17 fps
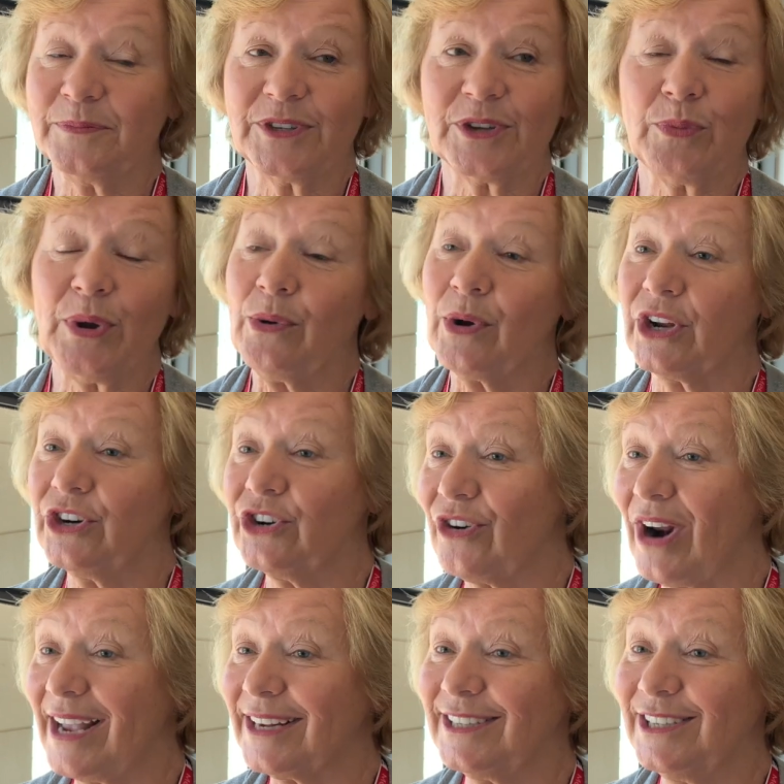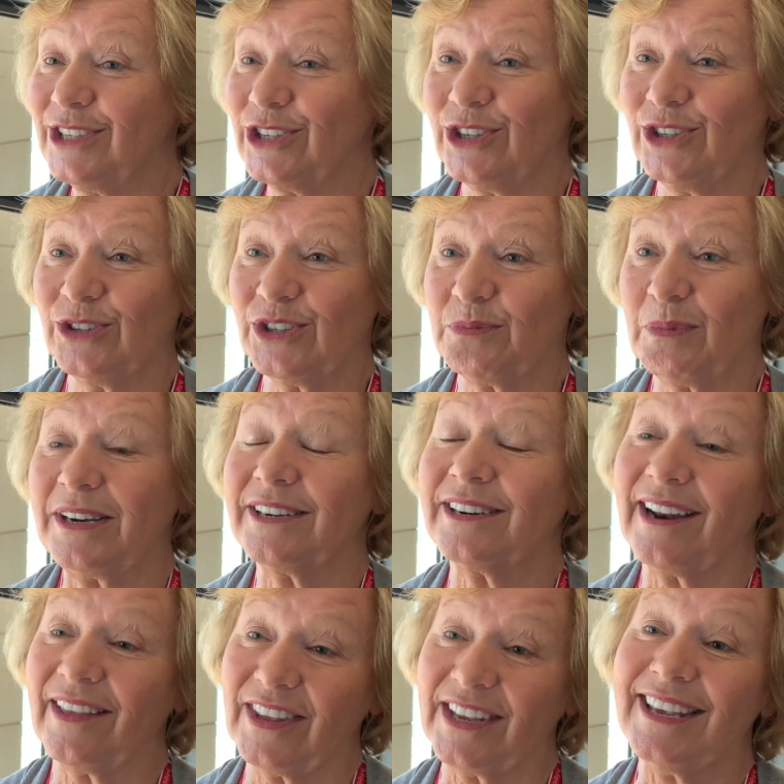So we were contracted to spend
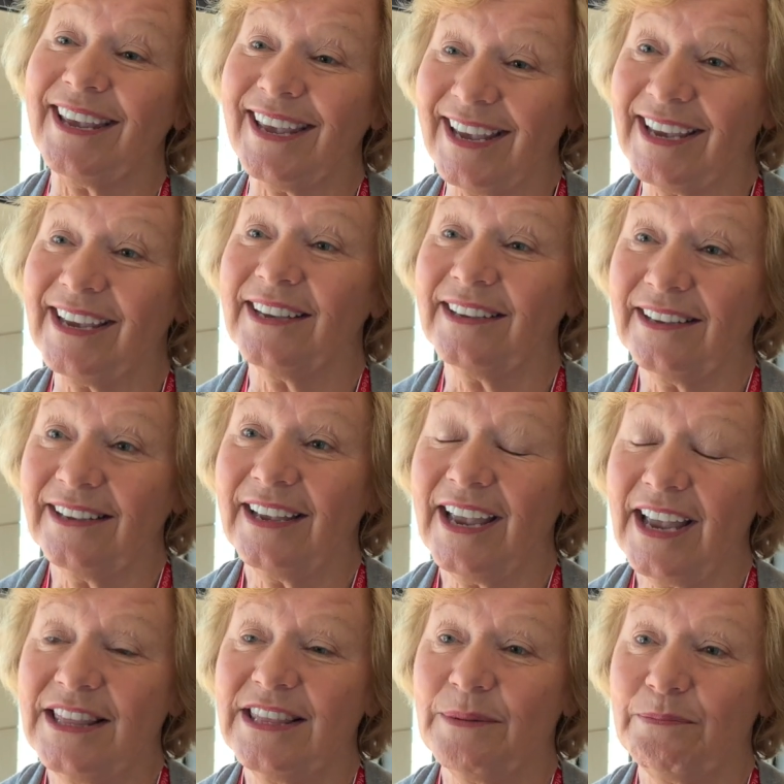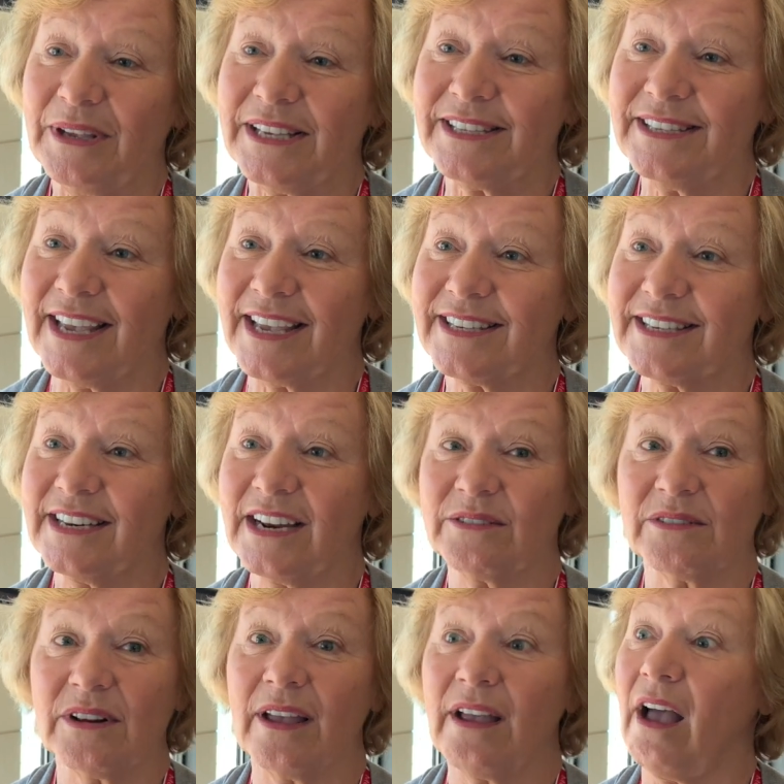another year in the business, and
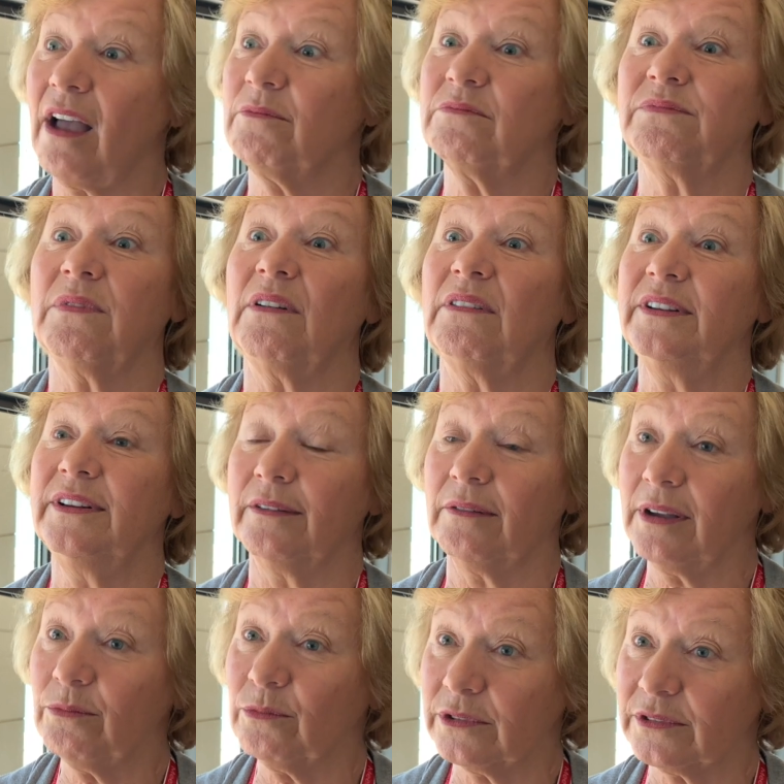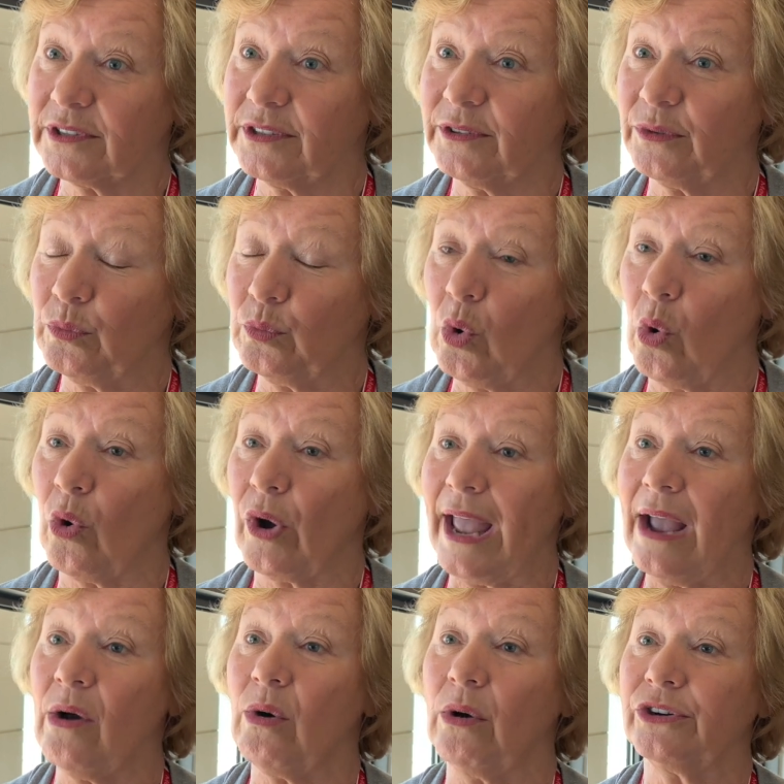it's like, I want to
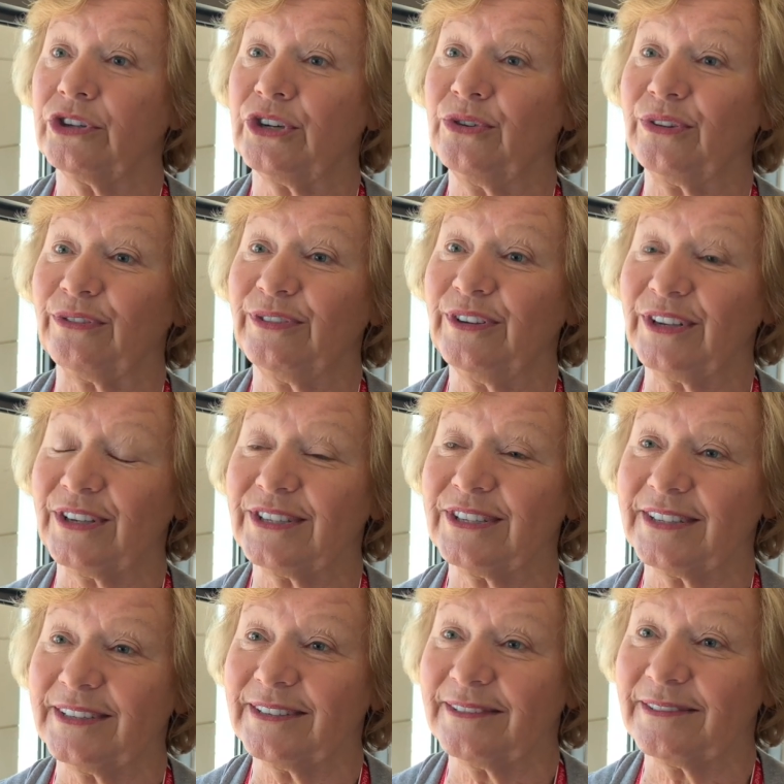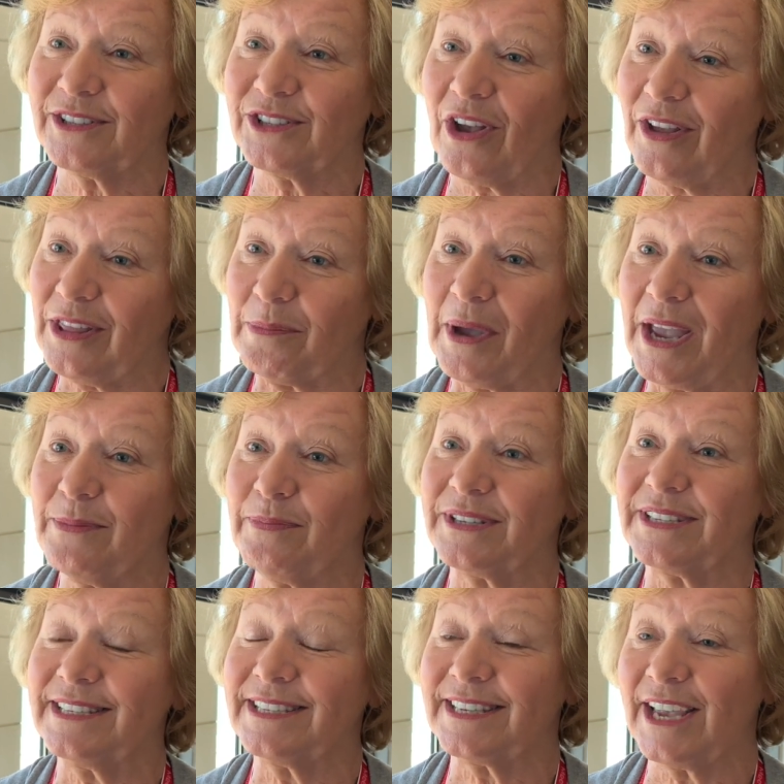walk out on June the 1st and sign the
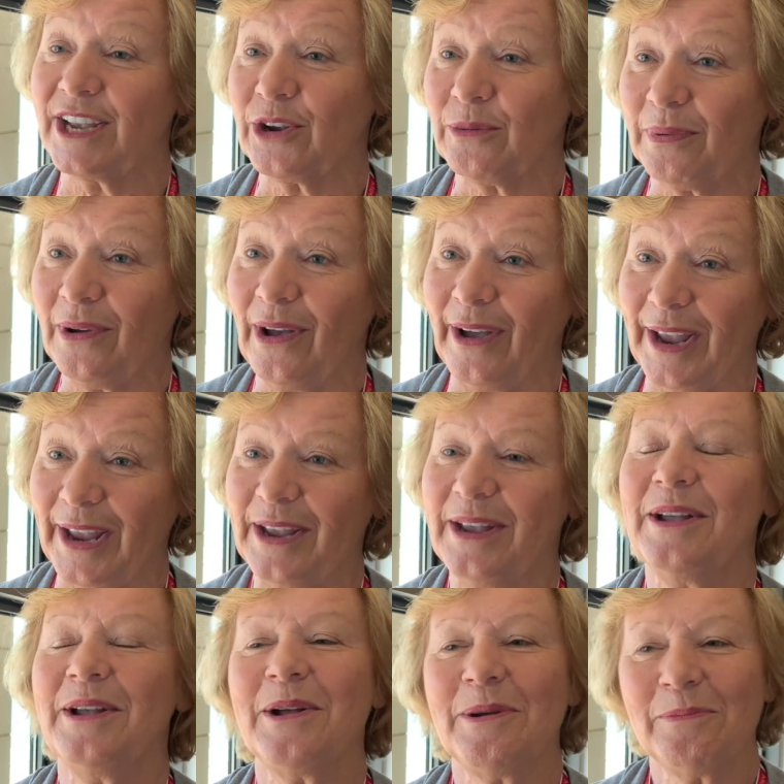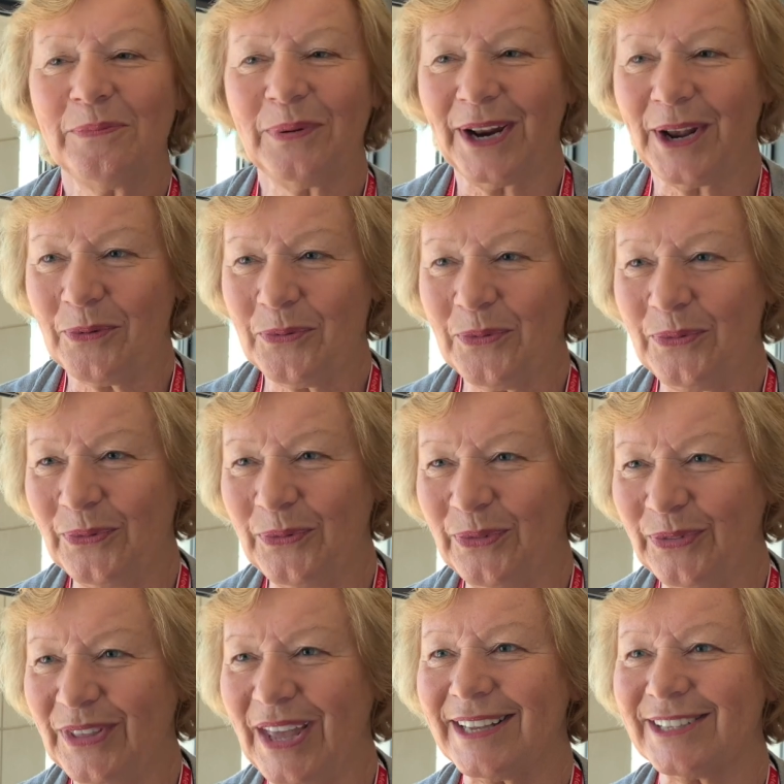papers and say goodbye, but
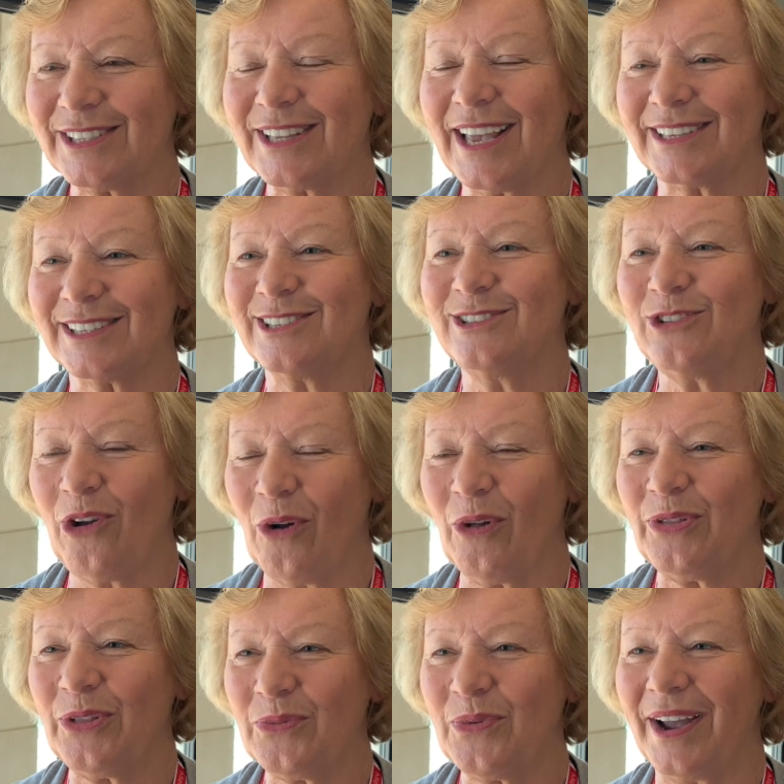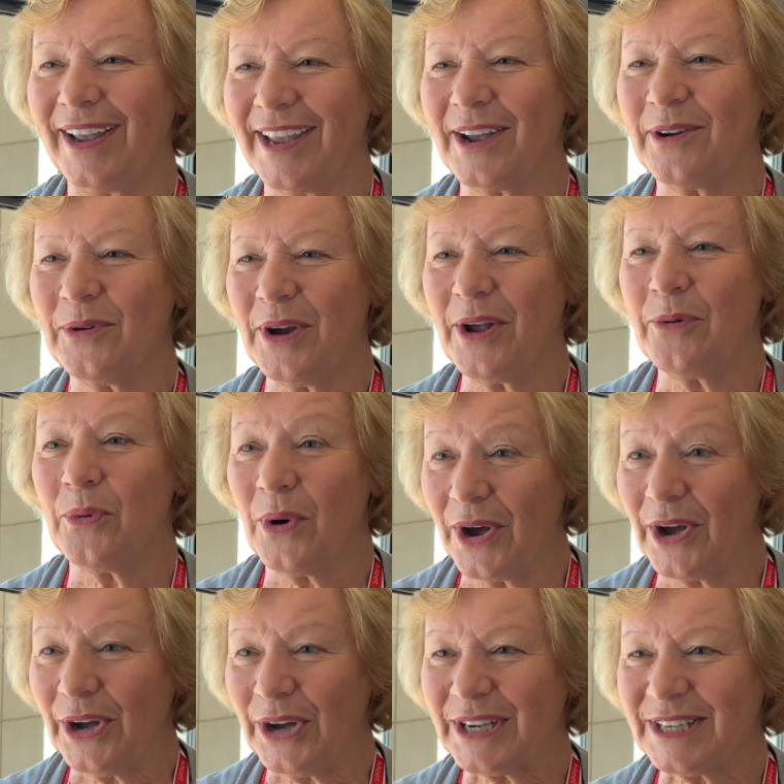that's not the way it
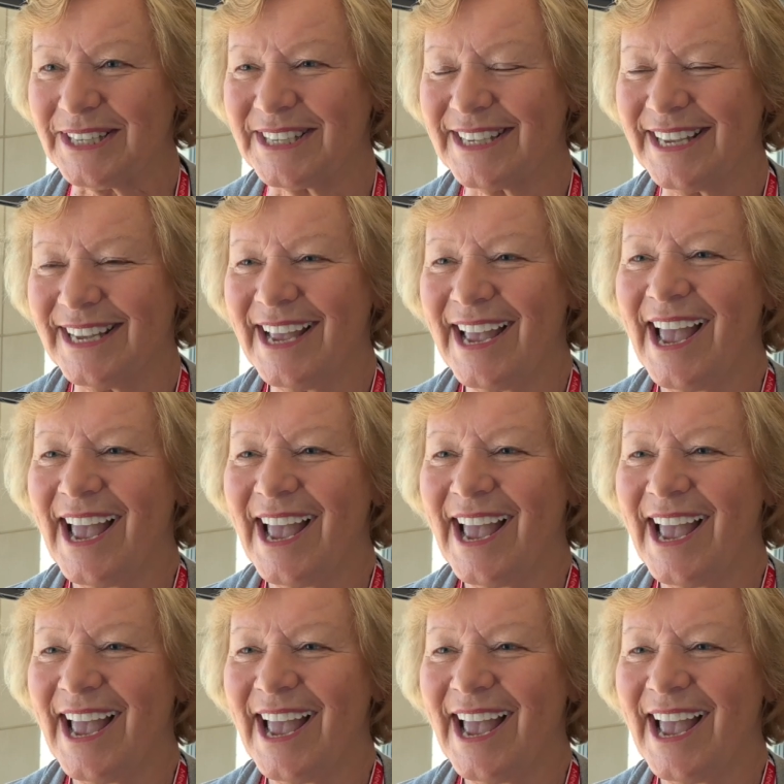works.